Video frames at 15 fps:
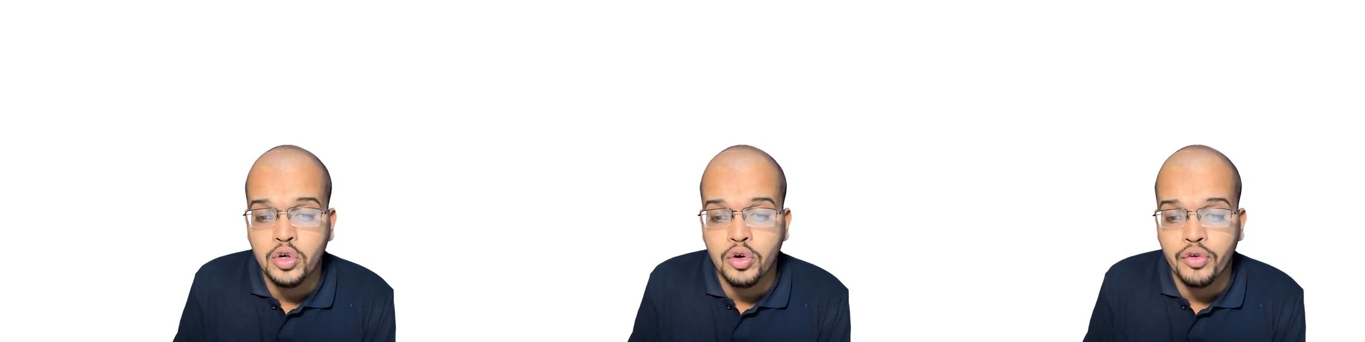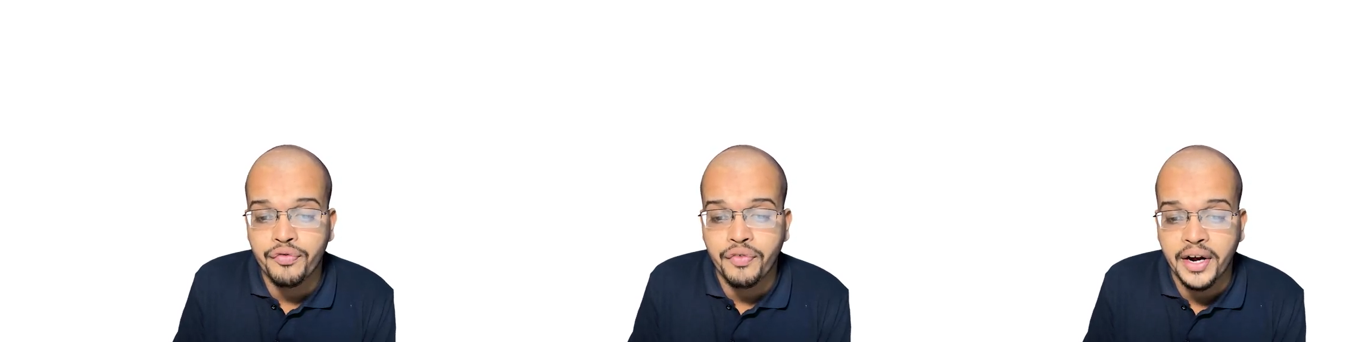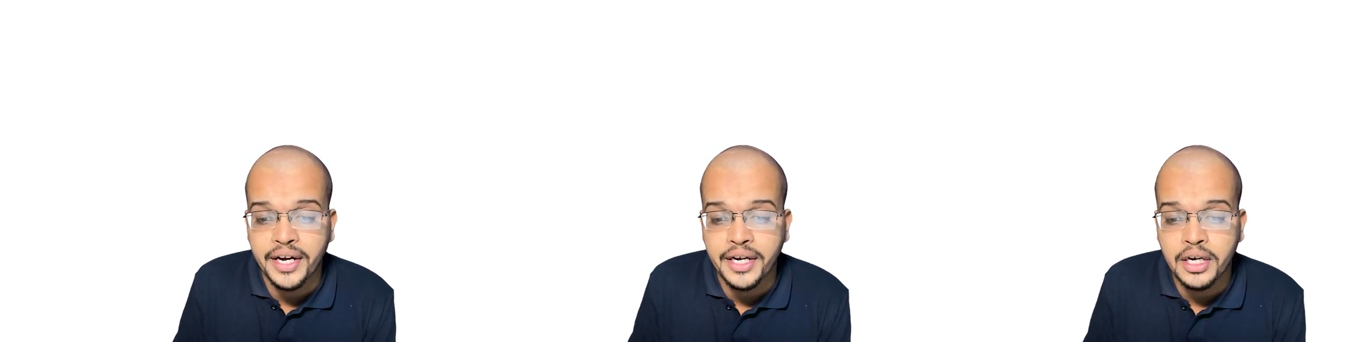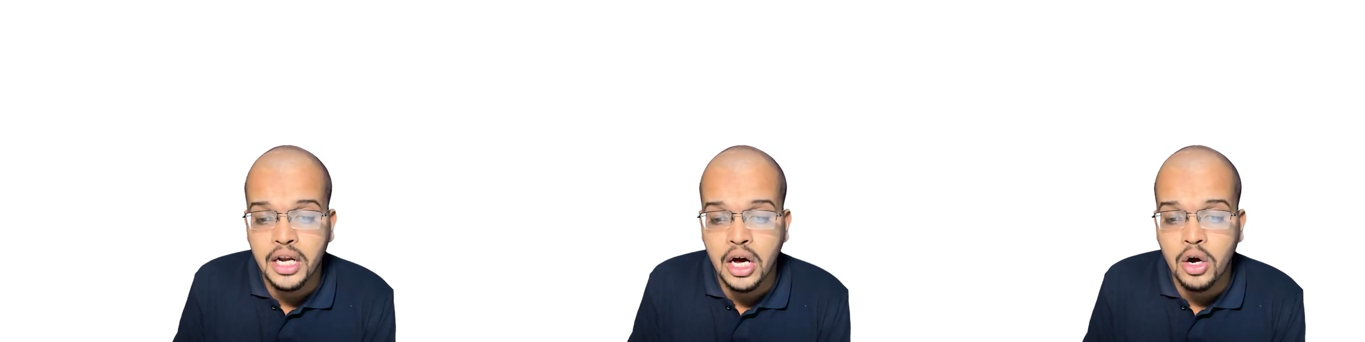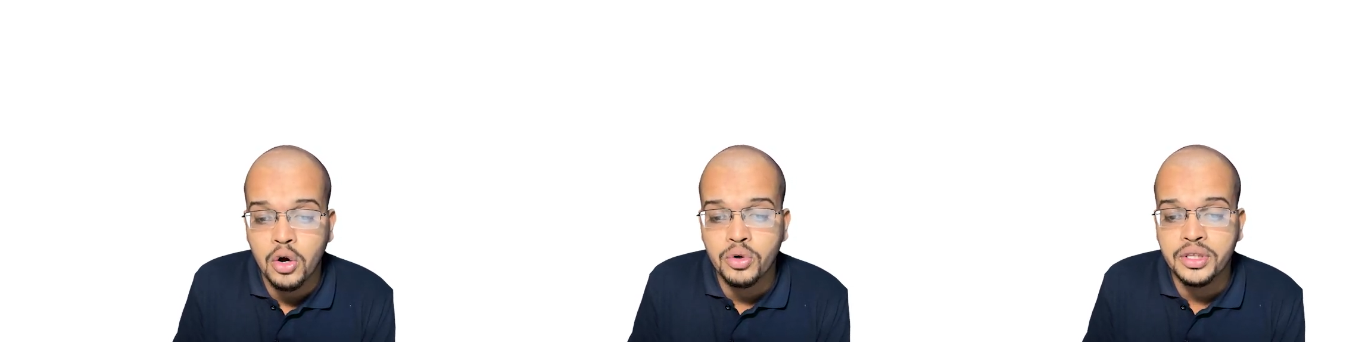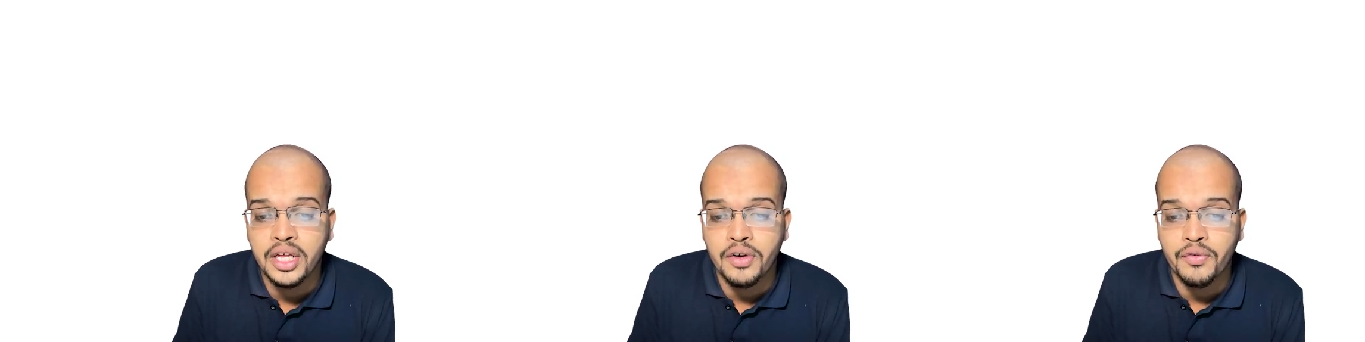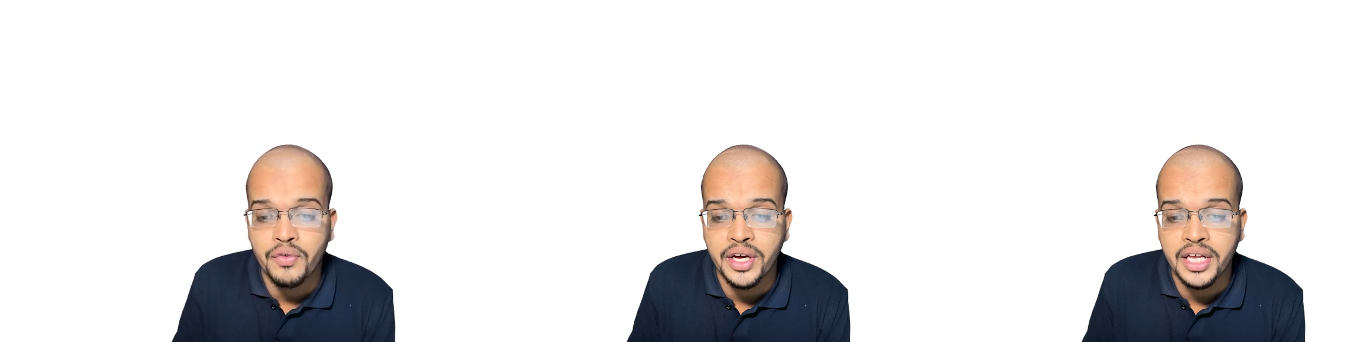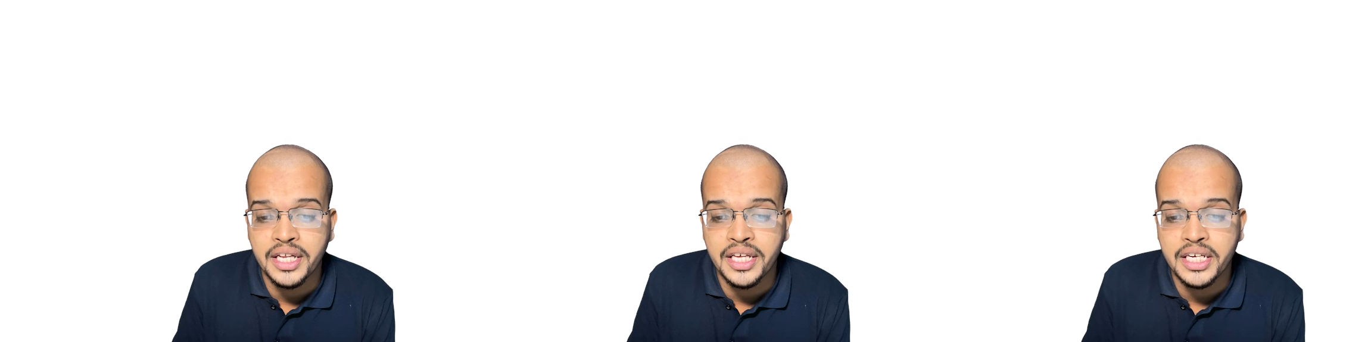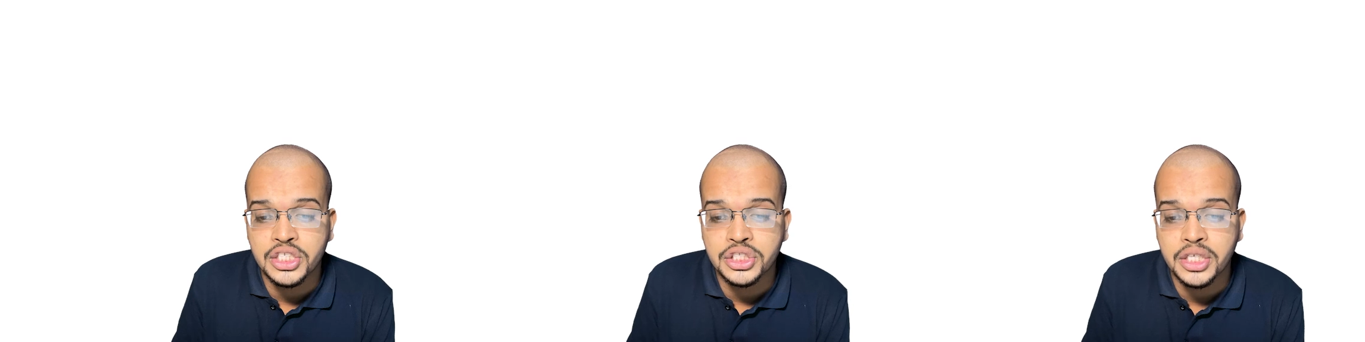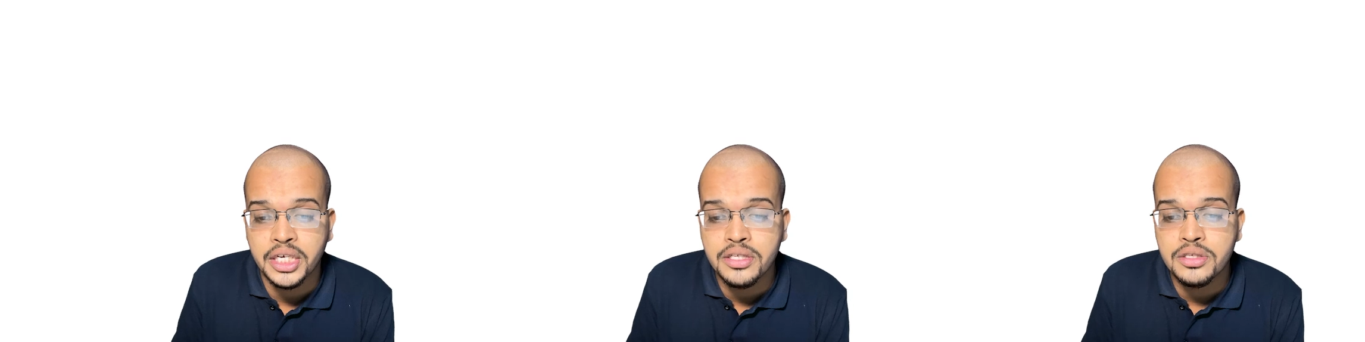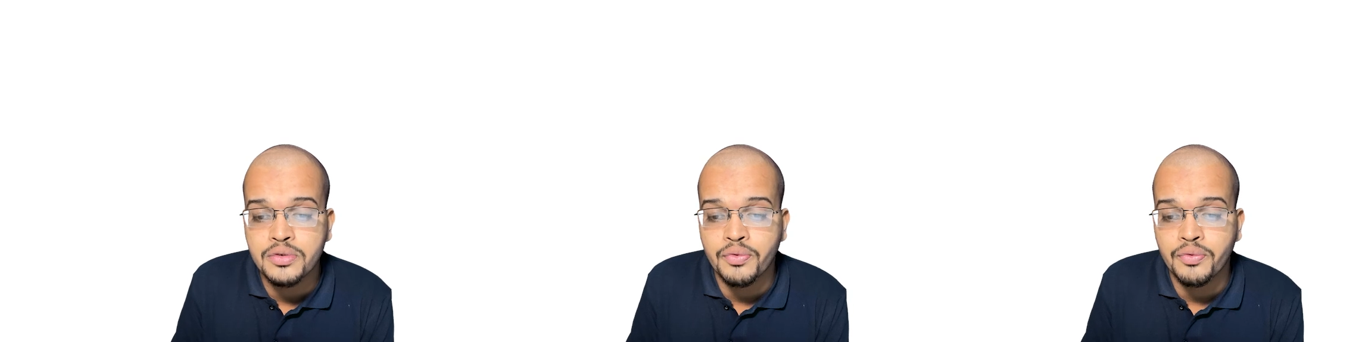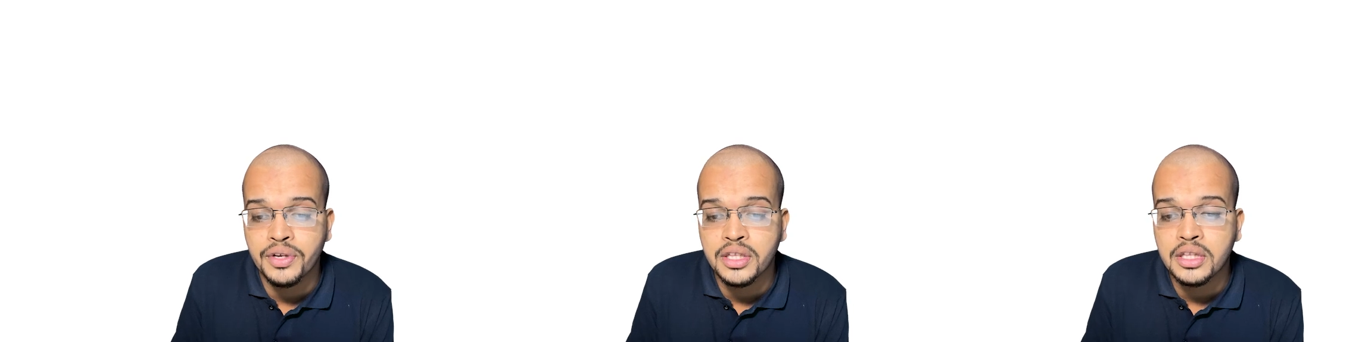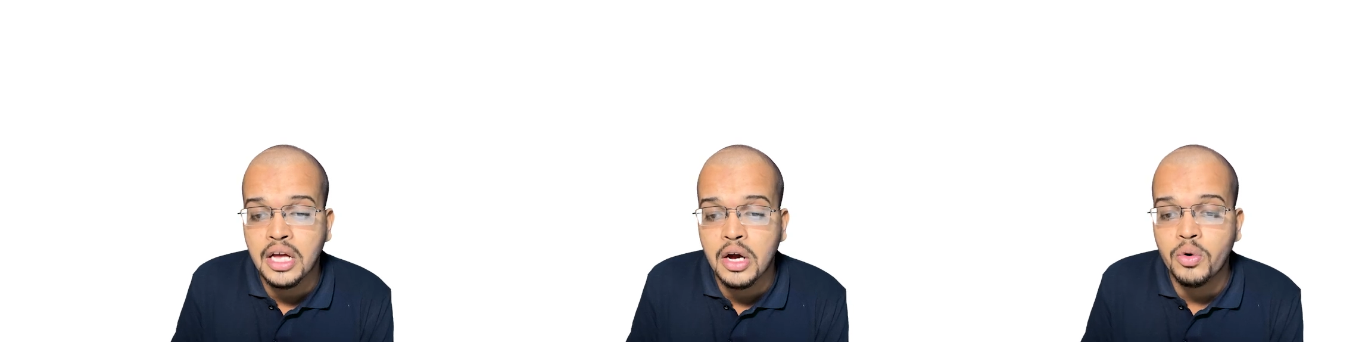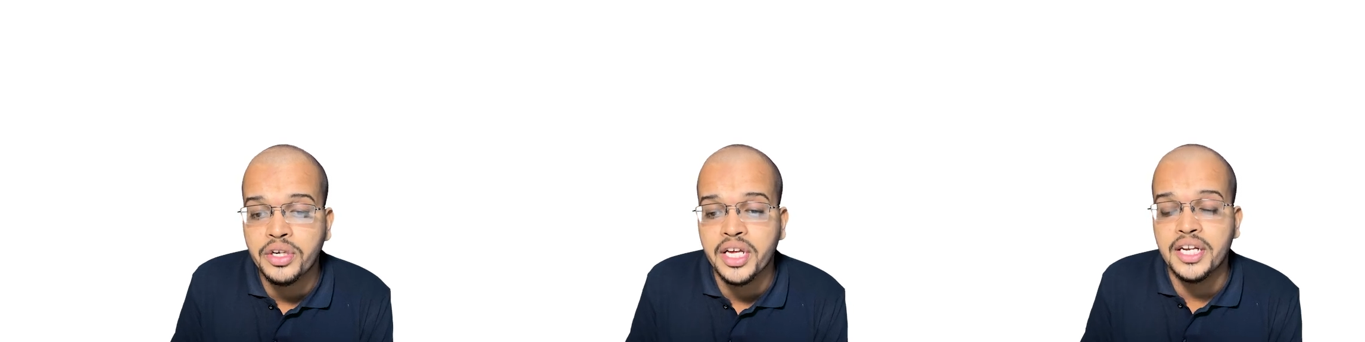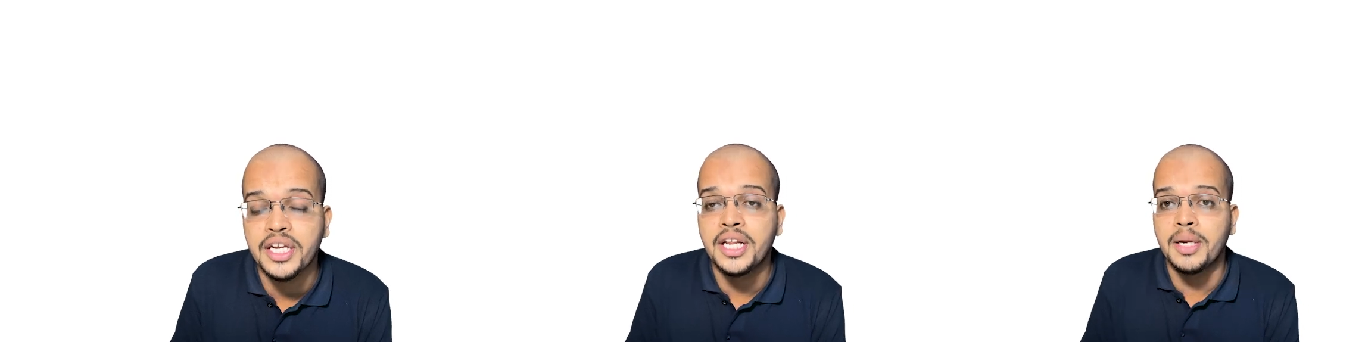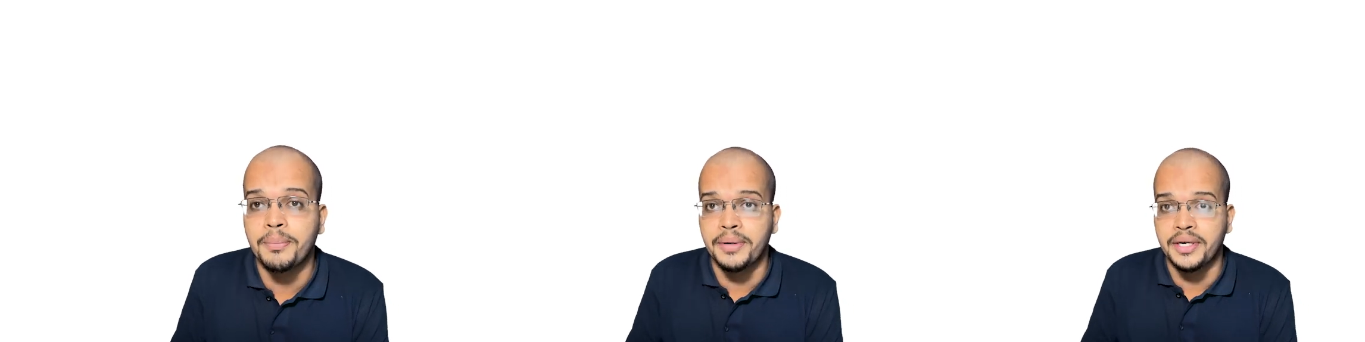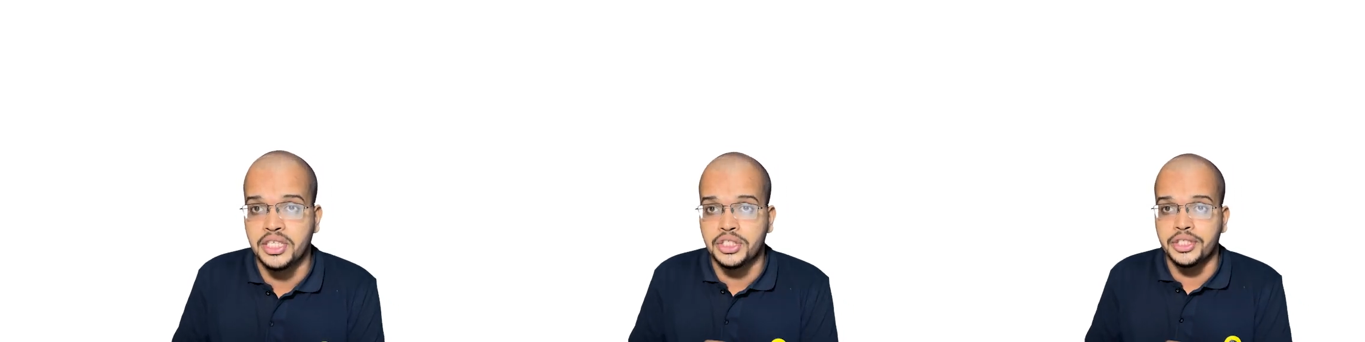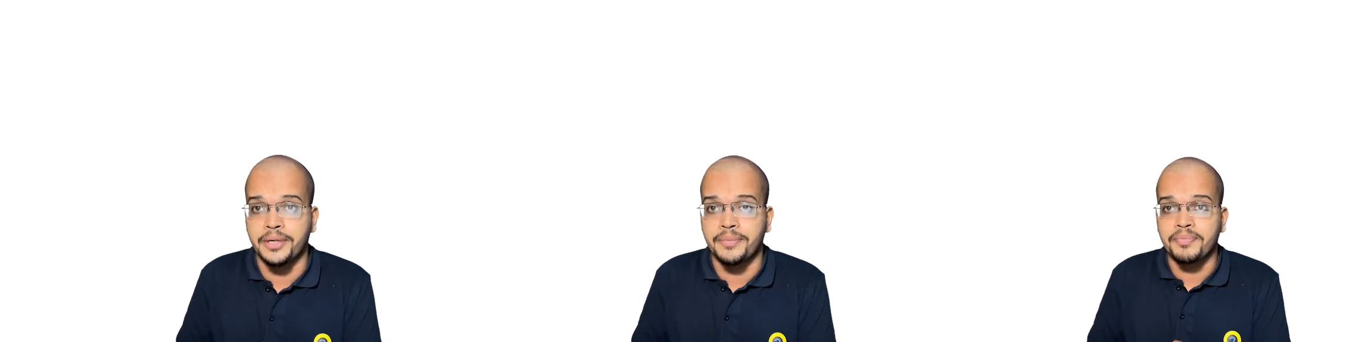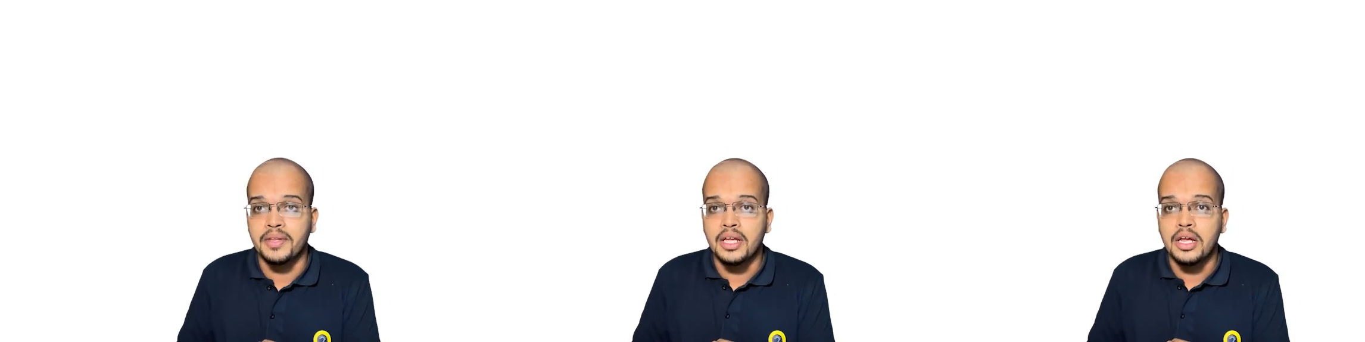to find out the variations without any repetition.